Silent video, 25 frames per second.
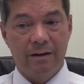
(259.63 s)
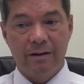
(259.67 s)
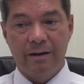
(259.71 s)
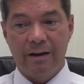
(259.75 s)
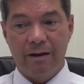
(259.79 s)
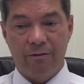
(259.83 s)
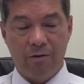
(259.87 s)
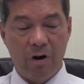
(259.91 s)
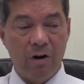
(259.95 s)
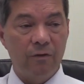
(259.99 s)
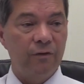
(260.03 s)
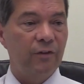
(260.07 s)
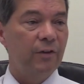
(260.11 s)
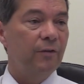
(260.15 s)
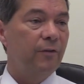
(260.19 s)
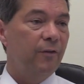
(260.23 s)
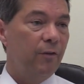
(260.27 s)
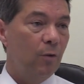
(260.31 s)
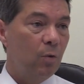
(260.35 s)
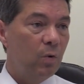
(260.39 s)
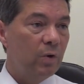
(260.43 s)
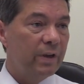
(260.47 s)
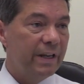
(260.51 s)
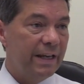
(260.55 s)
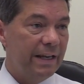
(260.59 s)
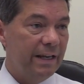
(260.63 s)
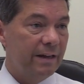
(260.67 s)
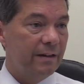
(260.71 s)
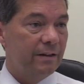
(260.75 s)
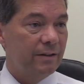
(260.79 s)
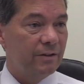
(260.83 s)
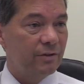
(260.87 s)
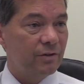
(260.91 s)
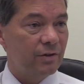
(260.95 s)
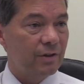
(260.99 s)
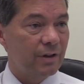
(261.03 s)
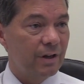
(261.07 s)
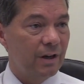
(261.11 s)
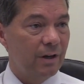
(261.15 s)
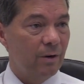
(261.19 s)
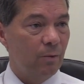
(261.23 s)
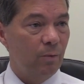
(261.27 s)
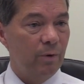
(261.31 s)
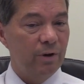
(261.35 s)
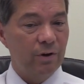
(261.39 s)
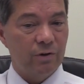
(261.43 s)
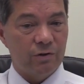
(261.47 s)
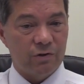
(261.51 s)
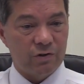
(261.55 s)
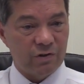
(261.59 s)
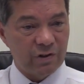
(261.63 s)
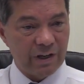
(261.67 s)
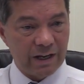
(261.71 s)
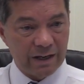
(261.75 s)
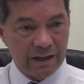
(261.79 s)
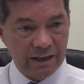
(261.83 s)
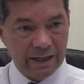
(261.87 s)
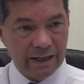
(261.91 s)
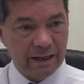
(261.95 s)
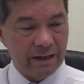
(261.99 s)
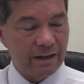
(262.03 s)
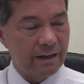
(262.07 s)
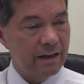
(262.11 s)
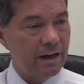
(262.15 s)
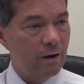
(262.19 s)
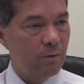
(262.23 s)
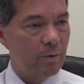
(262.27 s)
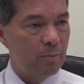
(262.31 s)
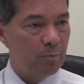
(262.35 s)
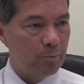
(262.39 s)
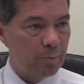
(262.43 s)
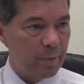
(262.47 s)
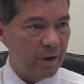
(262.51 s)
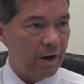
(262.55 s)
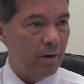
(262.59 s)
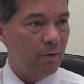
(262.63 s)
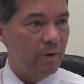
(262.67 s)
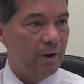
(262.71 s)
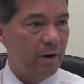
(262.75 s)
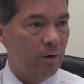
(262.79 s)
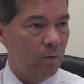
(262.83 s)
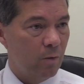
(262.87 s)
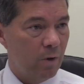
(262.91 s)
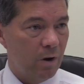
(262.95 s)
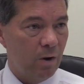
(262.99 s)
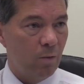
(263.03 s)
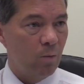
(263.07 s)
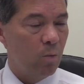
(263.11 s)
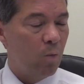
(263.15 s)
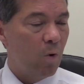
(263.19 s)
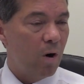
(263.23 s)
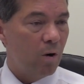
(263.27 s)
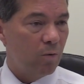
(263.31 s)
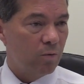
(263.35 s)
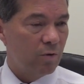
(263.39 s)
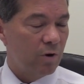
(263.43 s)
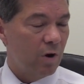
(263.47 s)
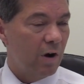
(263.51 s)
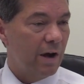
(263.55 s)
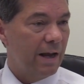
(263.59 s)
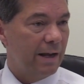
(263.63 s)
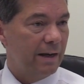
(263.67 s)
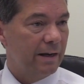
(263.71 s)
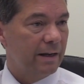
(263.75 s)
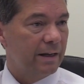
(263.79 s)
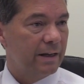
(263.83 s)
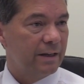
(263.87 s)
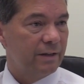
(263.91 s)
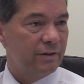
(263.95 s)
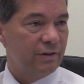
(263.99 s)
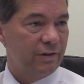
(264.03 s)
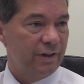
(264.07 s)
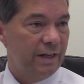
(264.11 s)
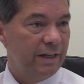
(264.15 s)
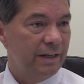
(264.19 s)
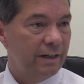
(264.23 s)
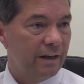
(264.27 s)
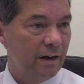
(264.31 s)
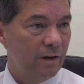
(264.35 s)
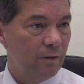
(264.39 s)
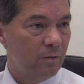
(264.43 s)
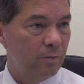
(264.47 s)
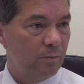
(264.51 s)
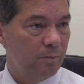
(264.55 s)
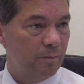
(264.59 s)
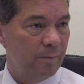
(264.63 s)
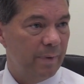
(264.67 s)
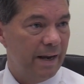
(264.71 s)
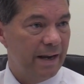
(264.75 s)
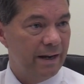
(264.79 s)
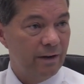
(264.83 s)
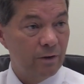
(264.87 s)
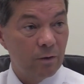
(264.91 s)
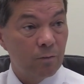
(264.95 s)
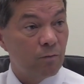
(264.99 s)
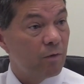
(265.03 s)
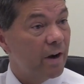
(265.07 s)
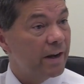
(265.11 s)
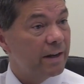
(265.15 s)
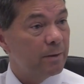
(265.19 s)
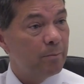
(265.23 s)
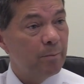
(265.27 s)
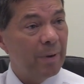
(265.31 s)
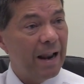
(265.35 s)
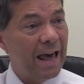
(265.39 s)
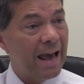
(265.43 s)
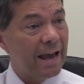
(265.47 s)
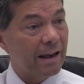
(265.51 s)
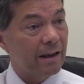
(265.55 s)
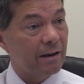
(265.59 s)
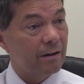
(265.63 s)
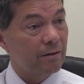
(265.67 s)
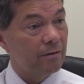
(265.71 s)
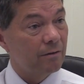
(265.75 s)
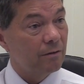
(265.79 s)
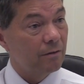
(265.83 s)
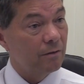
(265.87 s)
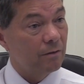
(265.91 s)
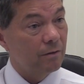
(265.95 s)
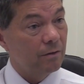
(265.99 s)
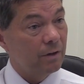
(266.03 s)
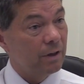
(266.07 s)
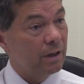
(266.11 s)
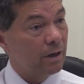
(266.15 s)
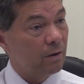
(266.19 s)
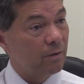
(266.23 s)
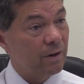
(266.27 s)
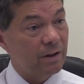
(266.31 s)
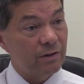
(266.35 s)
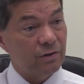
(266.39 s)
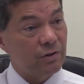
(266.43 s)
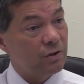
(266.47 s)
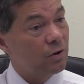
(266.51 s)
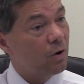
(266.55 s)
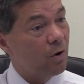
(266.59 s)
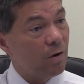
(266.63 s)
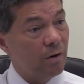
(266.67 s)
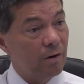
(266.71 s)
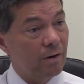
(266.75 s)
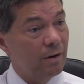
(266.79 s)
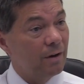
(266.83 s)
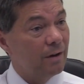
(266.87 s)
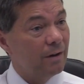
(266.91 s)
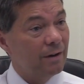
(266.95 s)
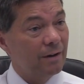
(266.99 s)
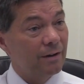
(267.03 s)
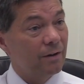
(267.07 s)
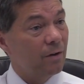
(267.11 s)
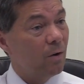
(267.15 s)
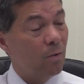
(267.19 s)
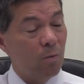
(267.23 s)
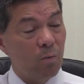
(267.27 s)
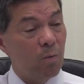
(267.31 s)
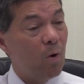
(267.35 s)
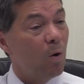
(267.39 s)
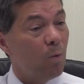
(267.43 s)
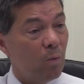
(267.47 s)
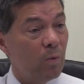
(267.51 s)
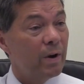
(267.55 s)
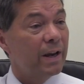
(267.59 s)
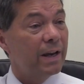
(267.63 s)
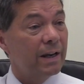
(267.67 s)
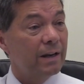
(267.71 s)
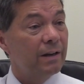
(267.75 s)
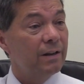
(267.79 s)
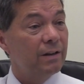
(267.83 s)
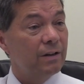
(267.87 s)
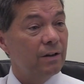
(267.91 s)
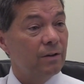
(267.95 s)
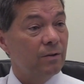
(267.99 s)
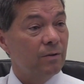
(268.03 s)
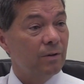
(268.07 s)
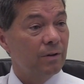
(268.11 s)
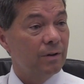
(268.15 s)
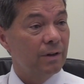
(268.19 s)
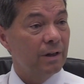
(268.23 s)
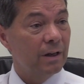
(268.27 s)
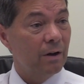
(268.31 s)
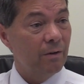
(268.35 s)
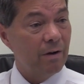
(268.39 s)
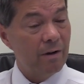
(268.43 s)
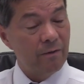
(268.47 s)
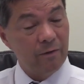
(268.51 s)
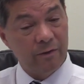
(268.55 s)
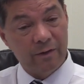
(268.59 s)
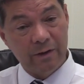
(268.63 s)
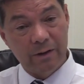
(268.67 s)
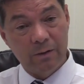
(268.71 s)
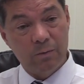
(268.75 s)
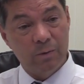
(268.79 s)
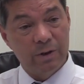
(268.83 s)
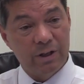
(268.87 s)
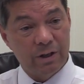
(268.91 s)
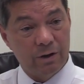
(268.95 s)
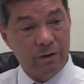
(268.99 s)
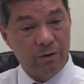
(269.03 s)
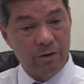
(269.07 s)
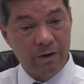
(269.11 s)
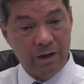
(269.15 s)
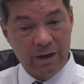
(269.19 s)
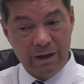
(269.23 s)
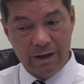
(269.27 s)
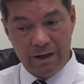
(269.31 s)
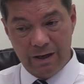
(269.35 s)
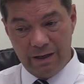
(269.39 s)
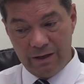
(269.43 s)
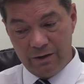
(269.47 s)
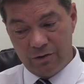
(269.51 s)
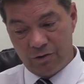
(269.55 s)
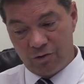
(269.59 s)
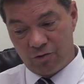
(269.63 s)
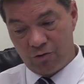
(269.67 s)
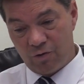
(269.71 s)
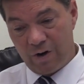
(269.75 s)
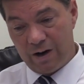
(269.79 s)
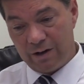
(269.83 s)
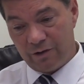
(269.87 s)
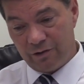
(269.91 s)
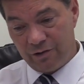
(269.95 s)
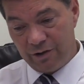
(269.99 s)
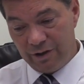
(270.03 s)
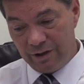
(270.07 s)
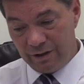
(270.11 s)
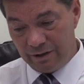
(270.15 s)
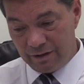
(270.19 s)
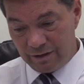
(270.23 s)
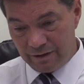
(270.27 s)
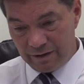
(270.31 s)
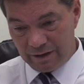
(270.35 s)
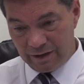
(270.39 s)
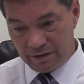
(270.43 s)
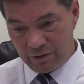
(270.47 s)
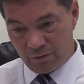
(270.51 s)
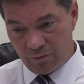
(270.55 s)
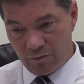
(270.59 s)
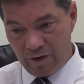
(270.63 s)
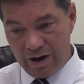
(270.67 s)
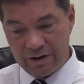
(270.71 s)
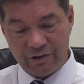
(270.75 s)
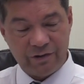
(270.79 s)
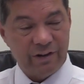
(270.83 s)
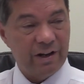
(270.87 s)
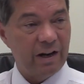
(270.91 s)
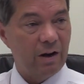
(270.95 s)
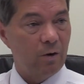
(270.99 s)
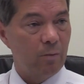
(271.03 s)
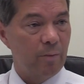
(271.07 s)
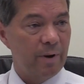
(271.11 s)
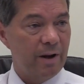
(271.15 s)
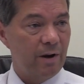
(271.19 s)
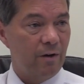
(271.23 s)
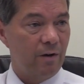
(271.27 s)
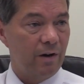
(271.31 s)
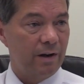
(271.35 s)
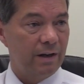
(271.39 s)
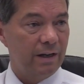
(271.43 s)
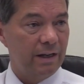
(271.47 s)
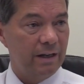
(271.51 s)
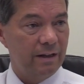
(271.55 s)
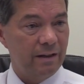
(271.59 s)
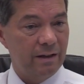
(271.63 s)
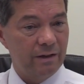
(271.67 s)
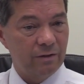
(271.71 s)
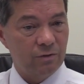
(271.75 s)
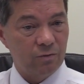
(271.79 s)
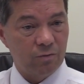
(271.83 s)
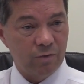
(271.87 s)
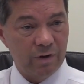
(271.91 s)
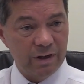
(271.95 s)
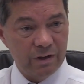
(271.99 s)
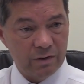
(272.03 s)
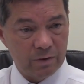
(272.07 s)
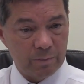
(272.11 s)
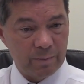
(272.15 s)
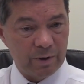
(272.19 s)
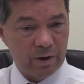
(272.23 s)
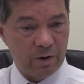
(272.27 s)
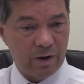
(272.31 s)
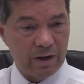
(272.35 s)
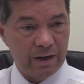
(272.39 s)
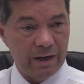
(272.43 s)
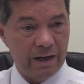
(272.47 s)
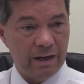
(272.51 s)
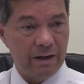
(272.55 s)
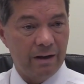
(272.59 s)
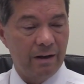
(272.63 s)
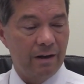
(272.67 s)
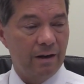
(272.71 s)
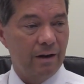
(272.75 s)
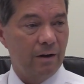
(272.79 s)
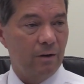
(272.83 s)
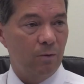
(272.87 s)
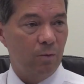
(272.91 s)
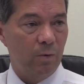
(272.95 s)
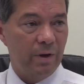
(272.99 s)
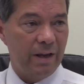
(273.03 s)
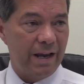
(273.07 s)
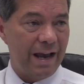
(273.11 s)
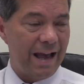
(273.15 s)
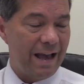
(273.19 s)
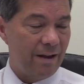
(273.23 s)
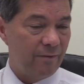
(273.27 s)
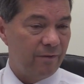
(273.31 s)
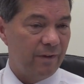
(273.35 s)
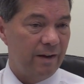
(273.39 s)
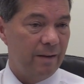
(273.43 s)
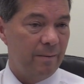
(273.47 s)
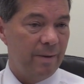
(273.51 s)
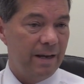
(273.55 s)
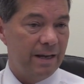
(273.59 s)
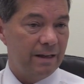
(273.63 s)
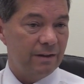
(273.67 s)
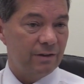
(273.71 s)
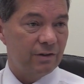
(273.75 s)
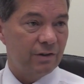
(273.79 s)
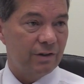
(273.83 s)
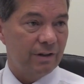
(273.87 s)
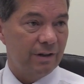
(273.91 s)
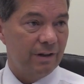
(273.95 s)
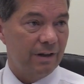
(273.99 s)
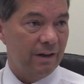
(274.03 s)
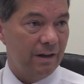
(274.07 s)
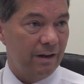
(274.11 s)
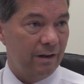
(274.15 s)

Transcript: Now, after 4 years, we're not suddenly going to go and blow it all at a wild night at the casino betting on red and black. You know, that's not what we're going to do. You know, everything that we do is structured. There's a rationale behind it. There's a reason behind it. We have limits.